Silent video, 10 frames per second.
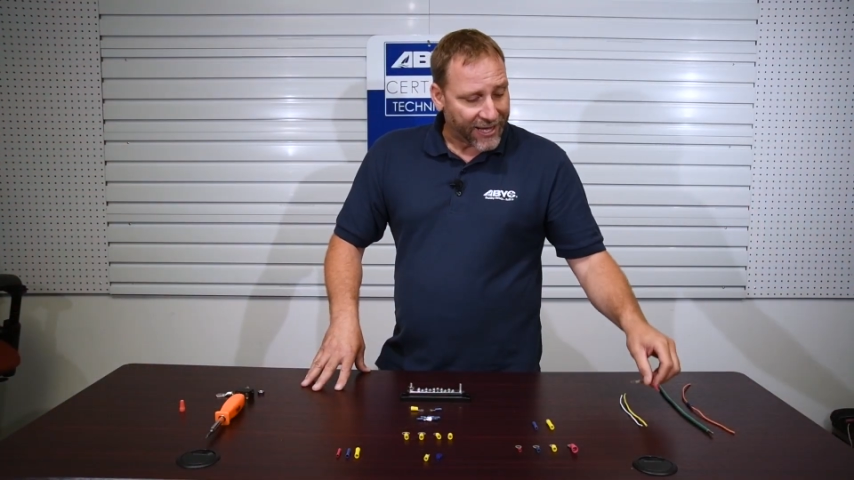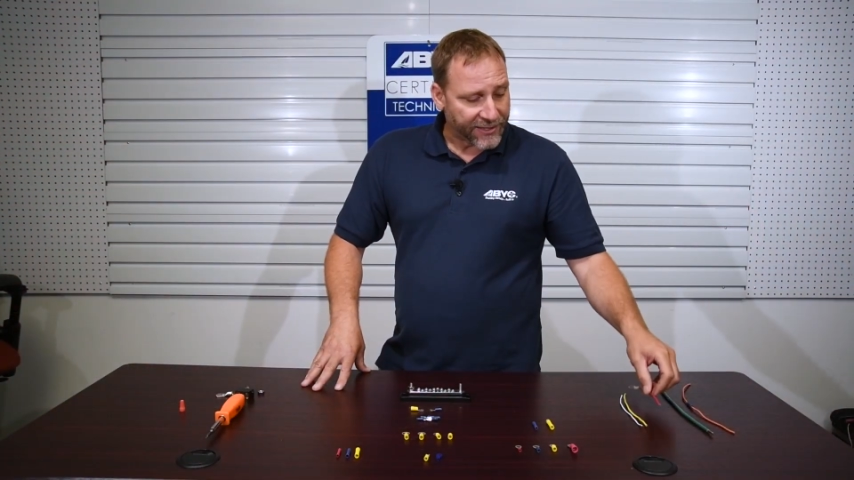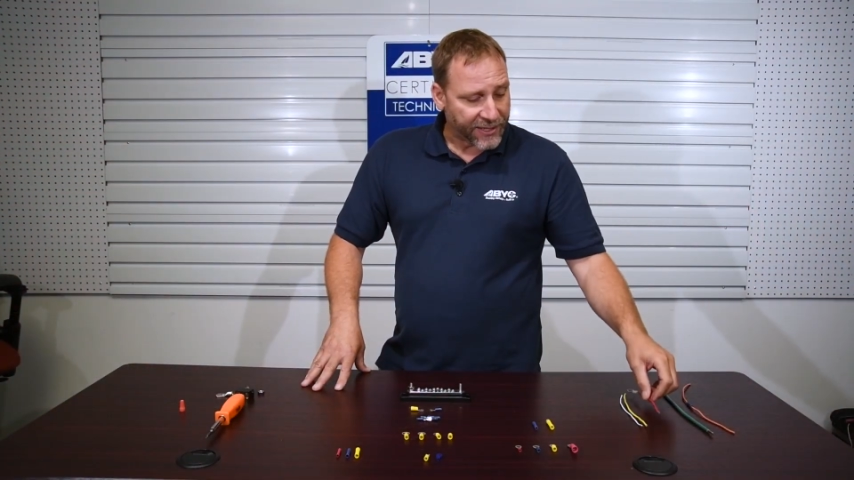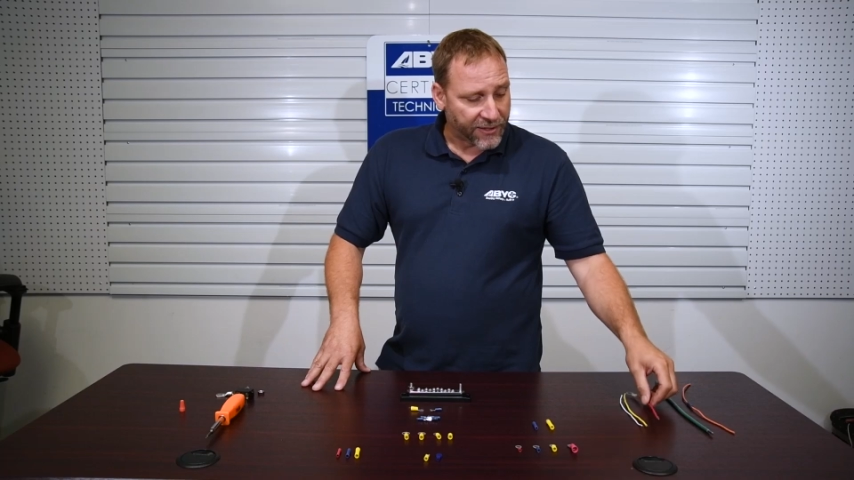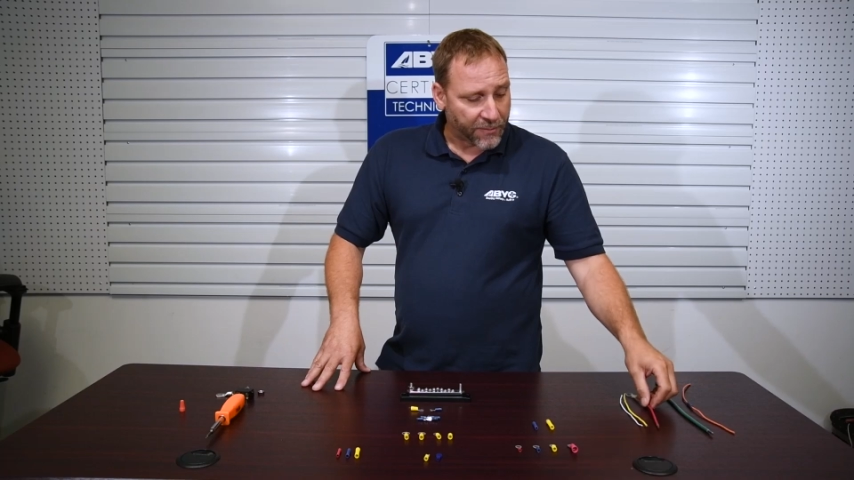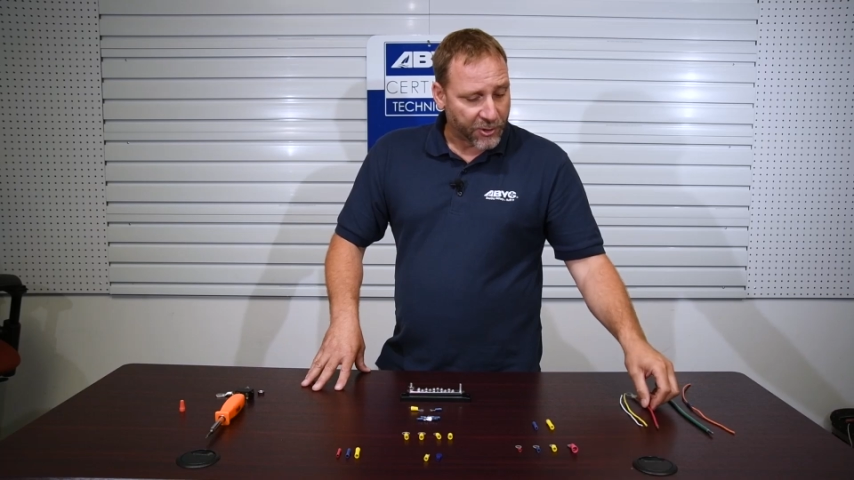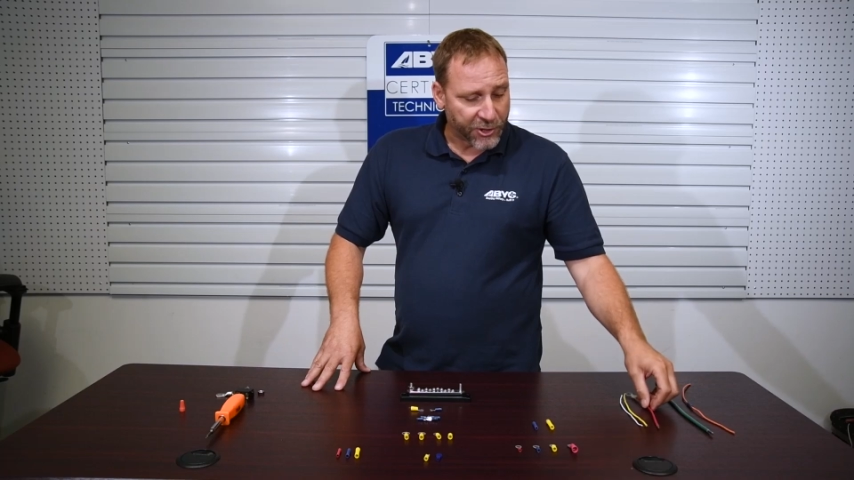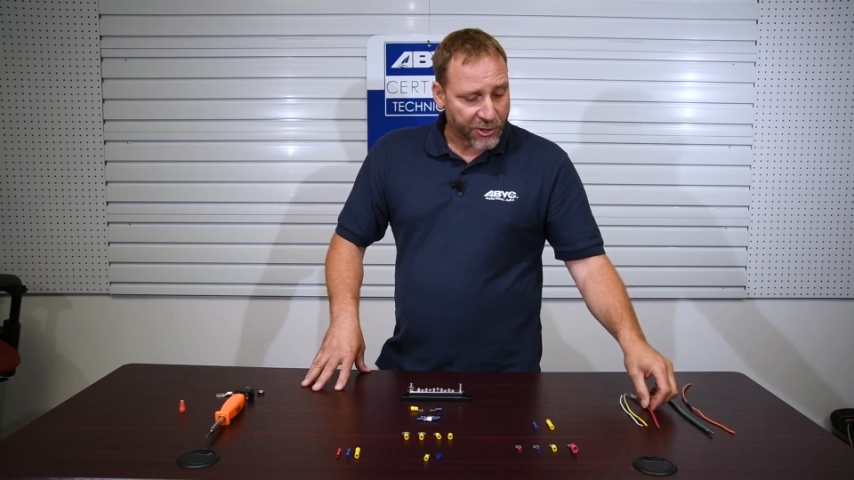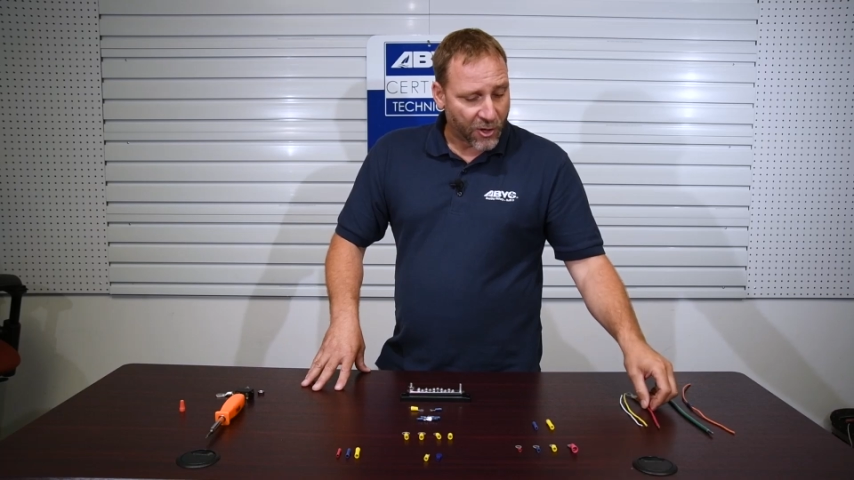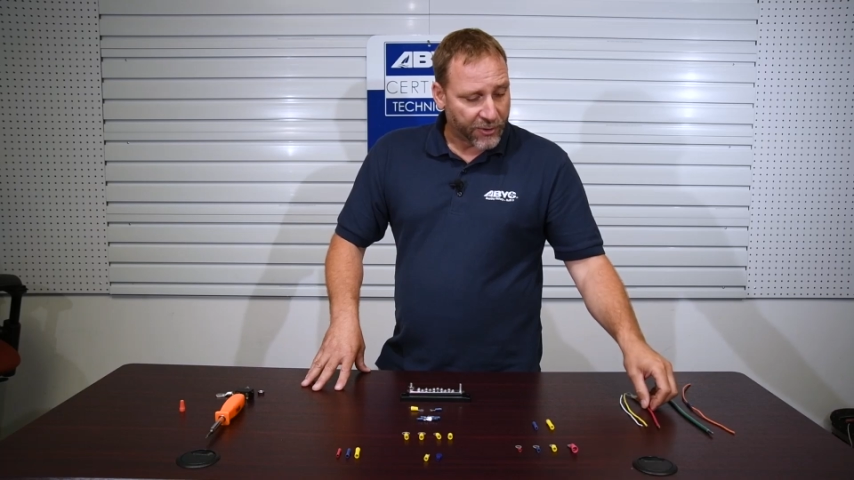as the number
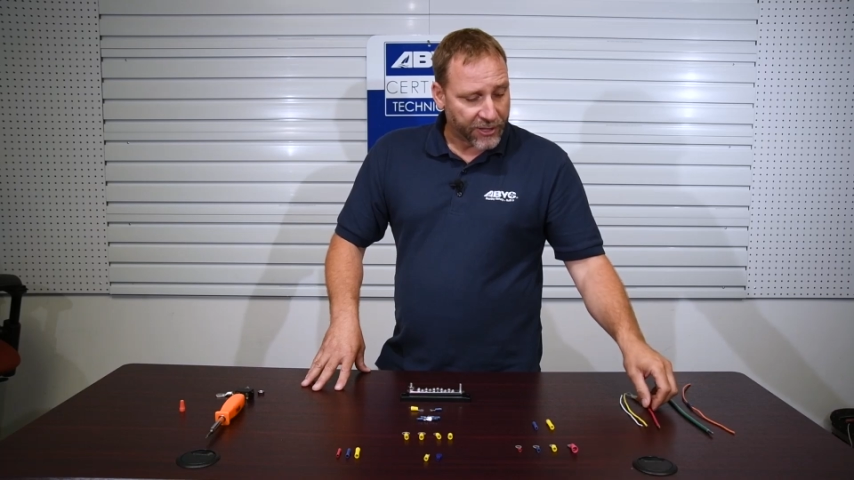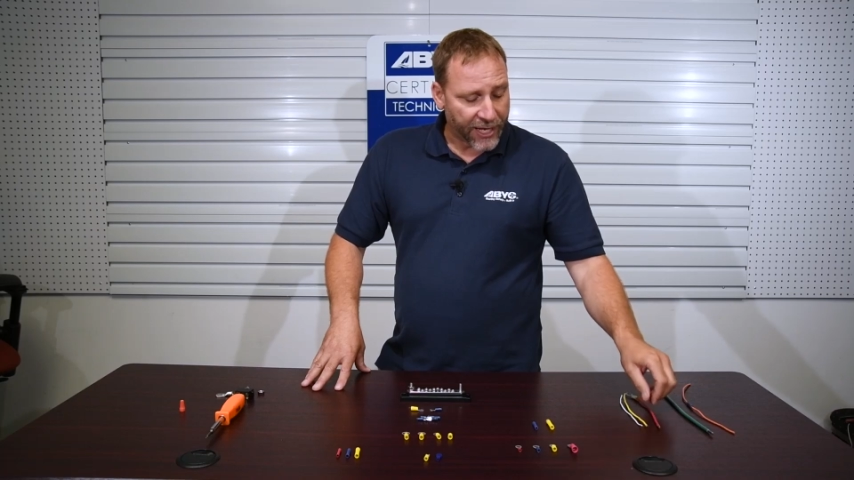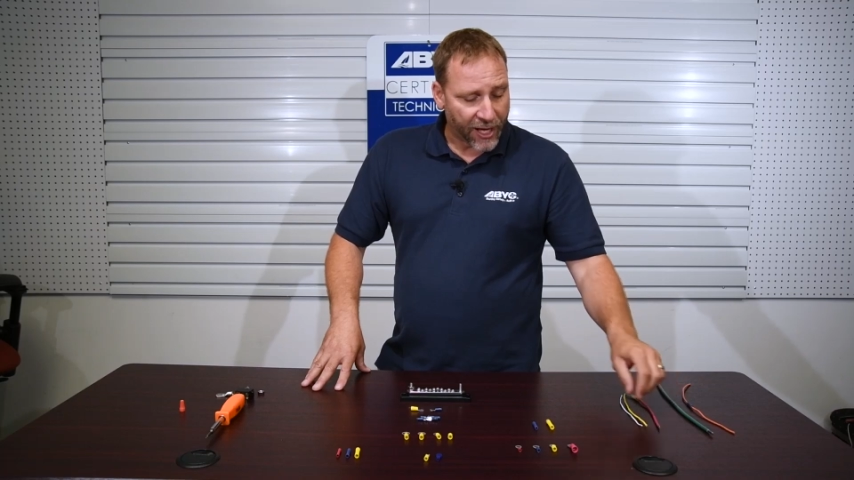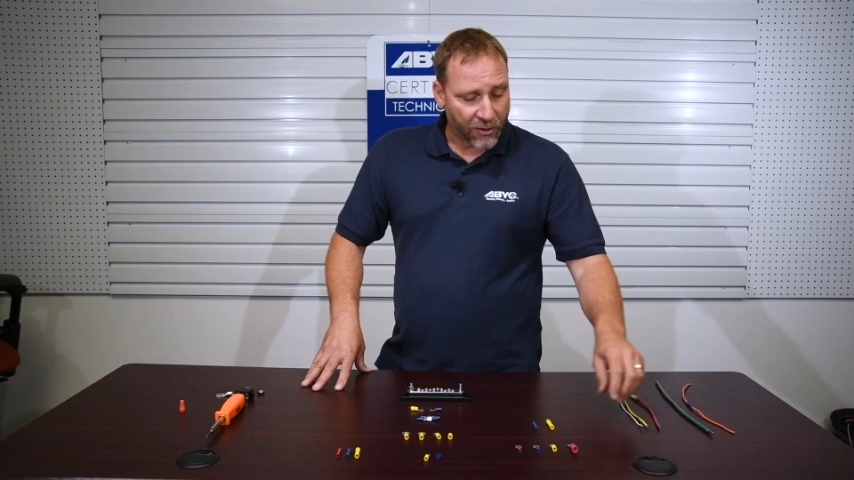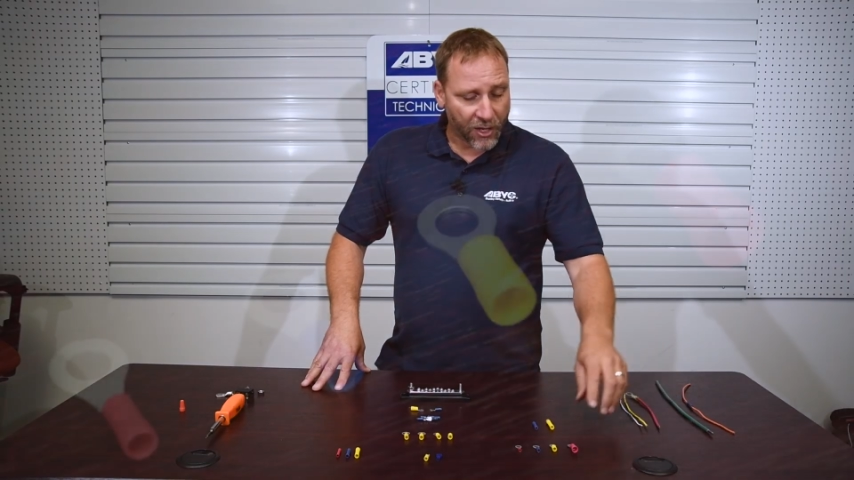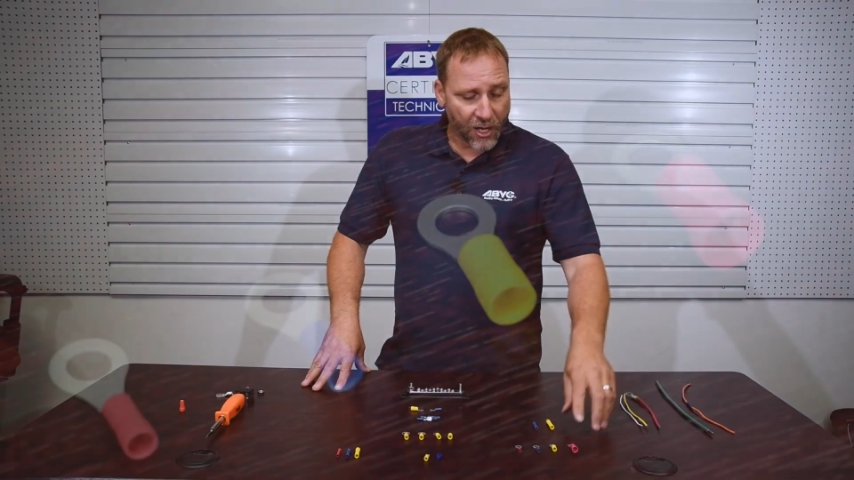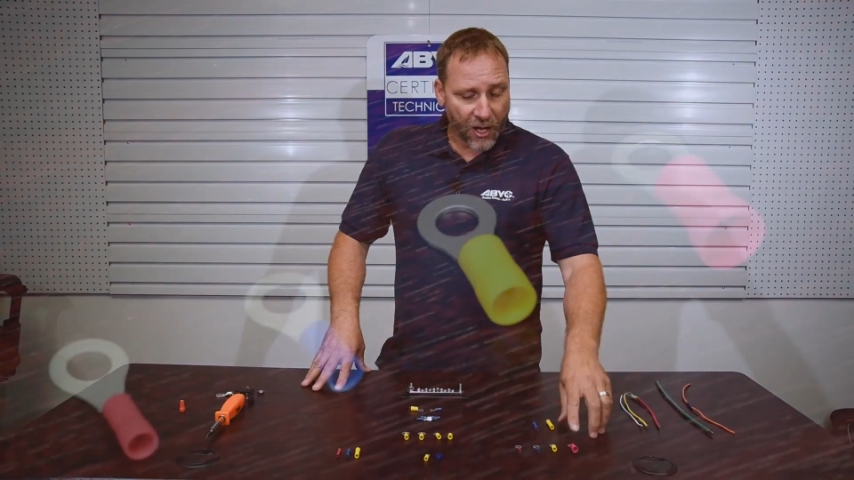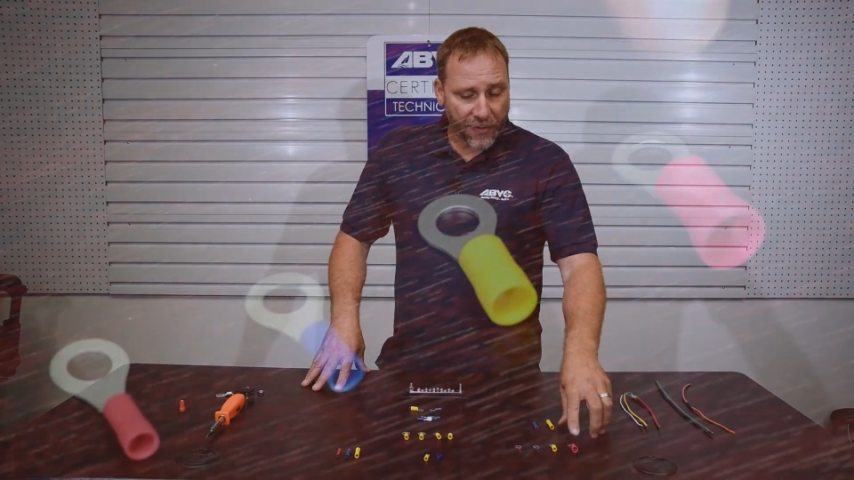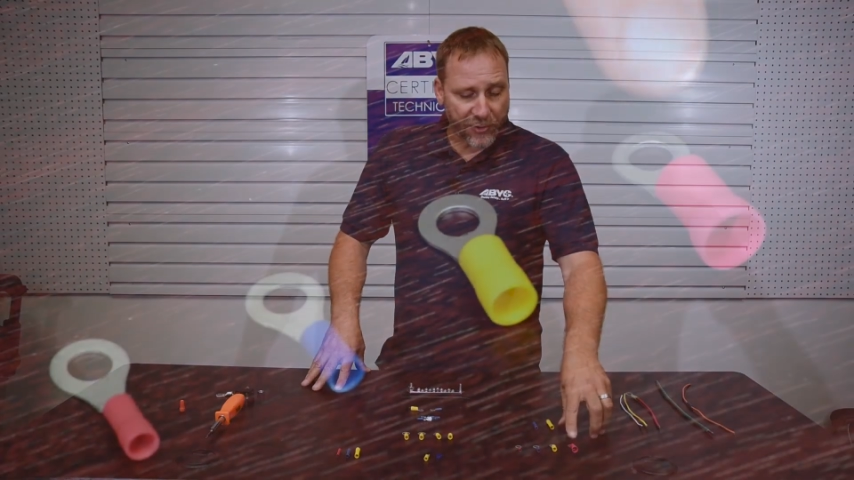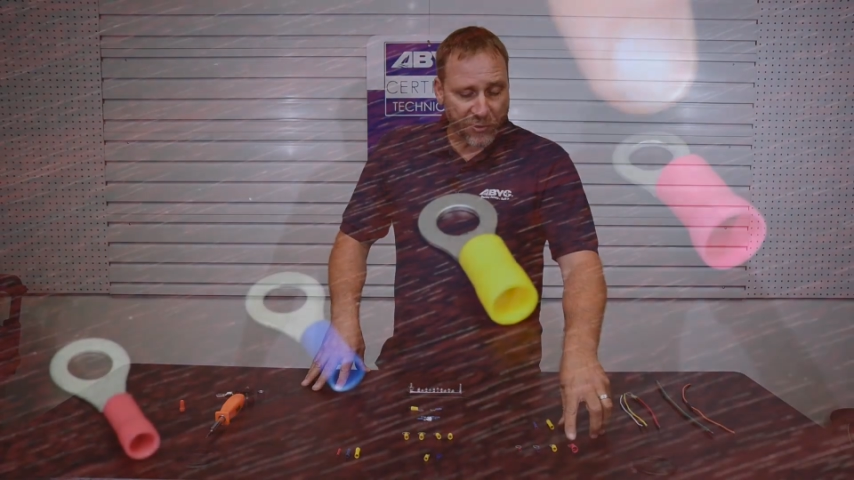is going down.
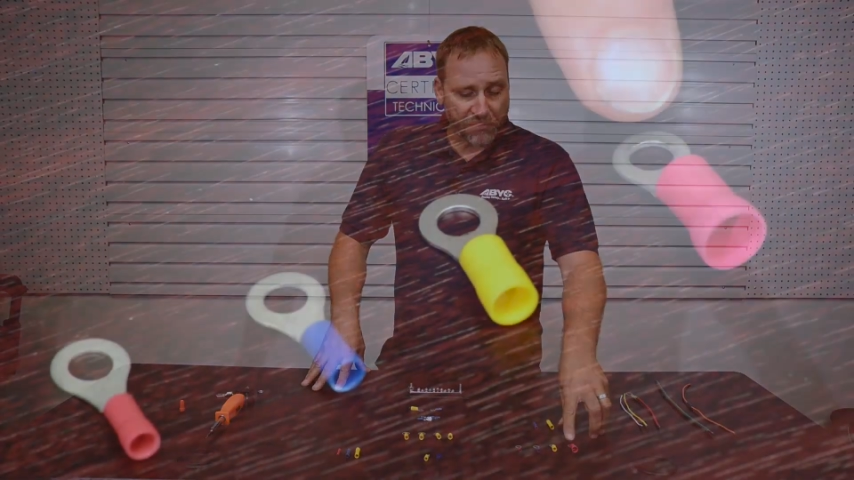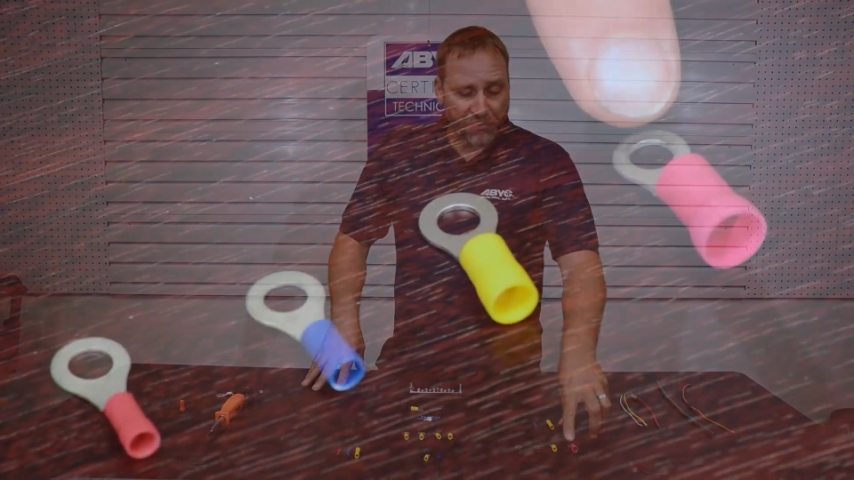This